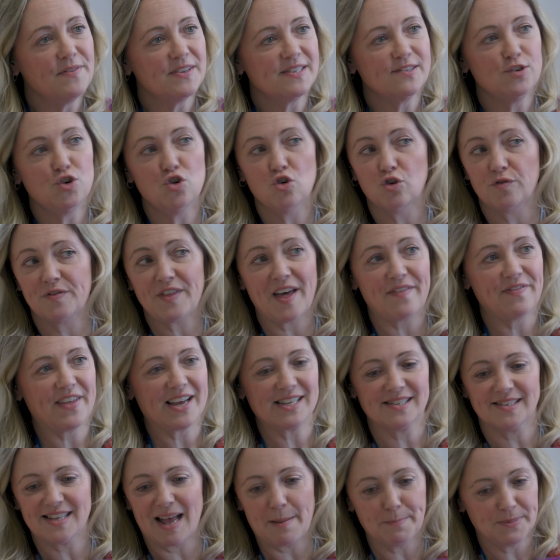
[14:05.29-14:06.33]
That's
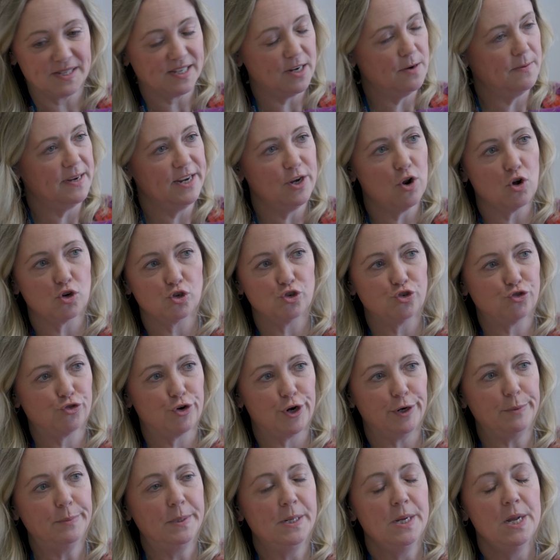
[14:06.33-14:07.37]
absolutely not
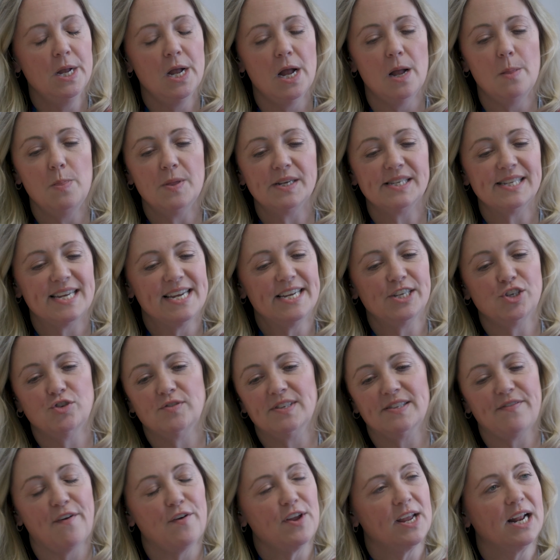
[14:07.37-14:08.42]
true, and the data
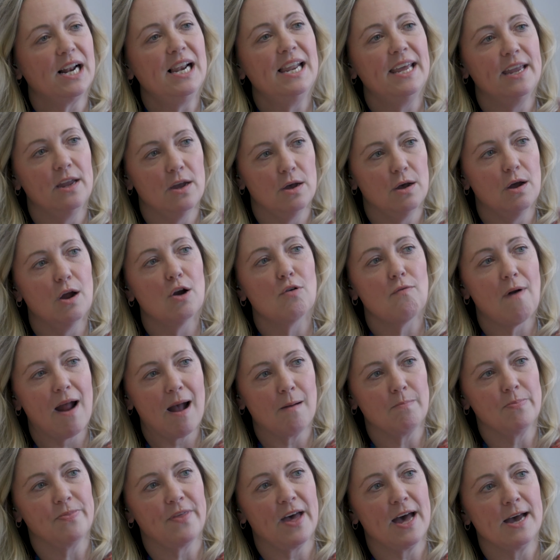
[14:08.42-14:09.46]
is very clear
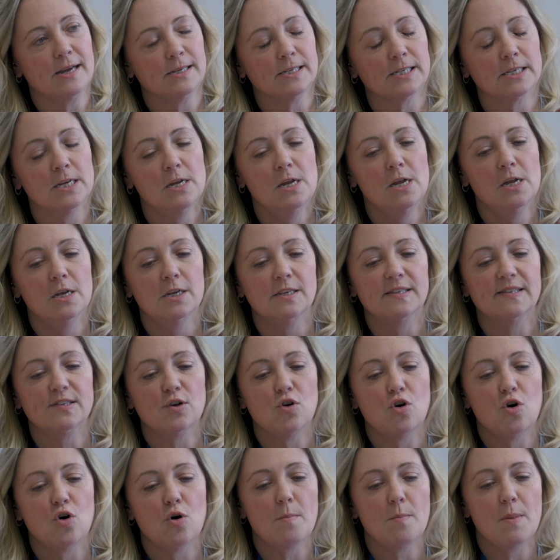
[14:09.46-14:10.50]
around that.
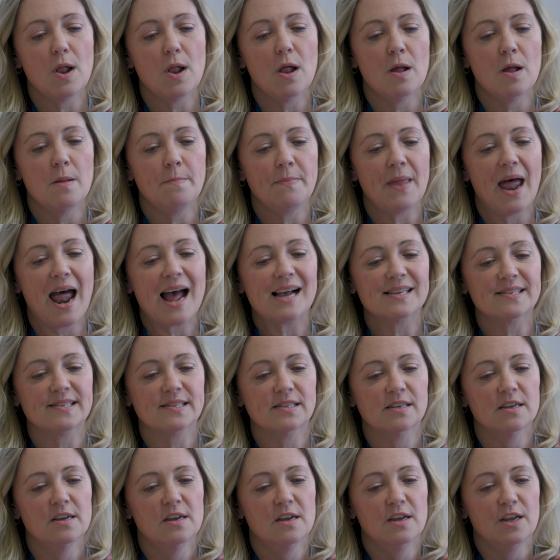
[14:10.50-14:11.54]
So
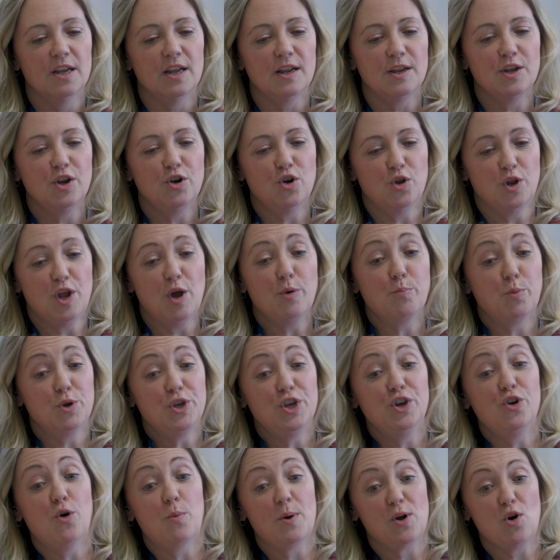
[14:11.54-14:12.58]

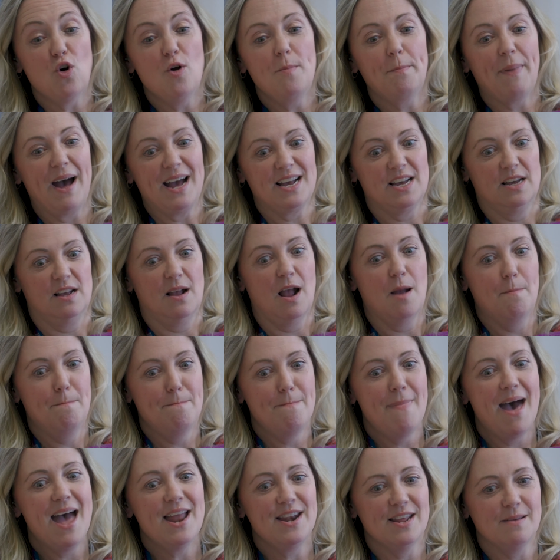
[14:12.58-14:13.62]
we're going back
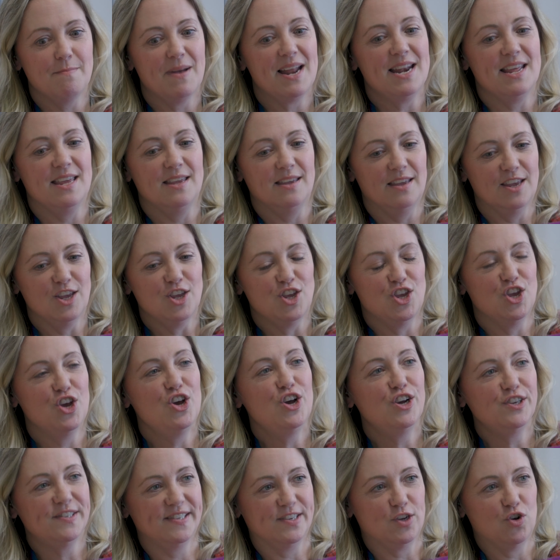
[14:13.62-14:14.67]
many
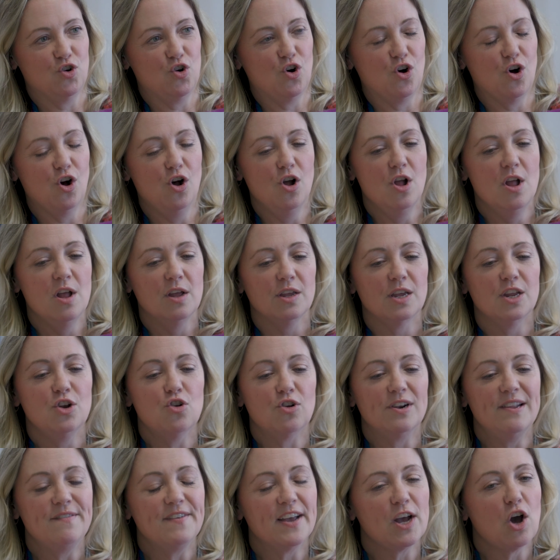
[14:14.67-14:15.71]
years ago.
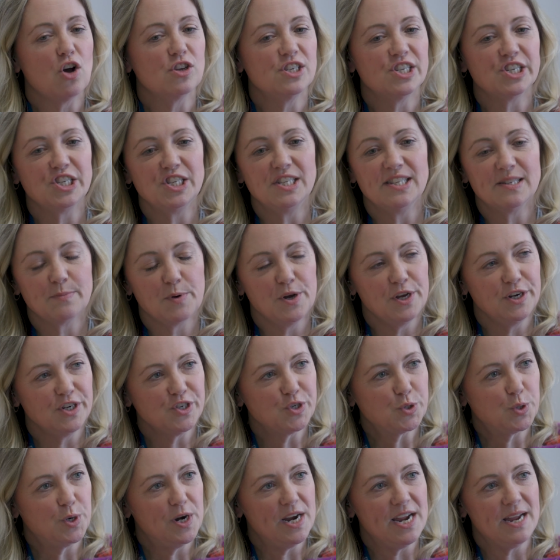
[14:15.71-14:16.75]
Living conditions weren't
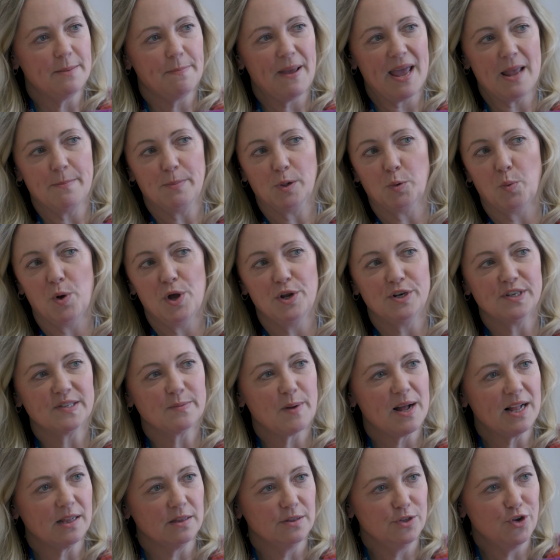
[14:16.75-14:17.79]
as great. People weren't as
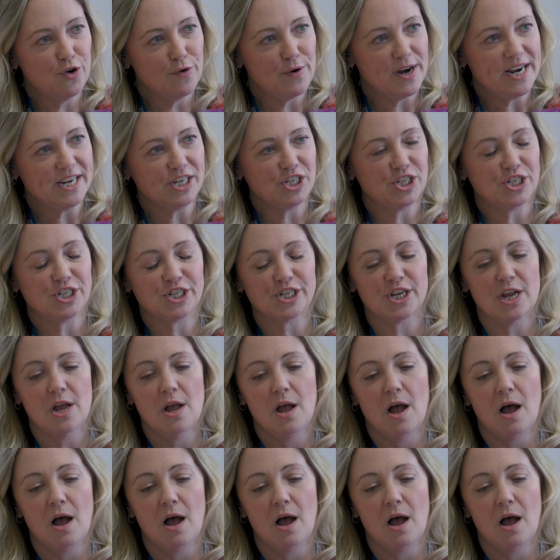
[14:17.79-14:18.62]
well nourished.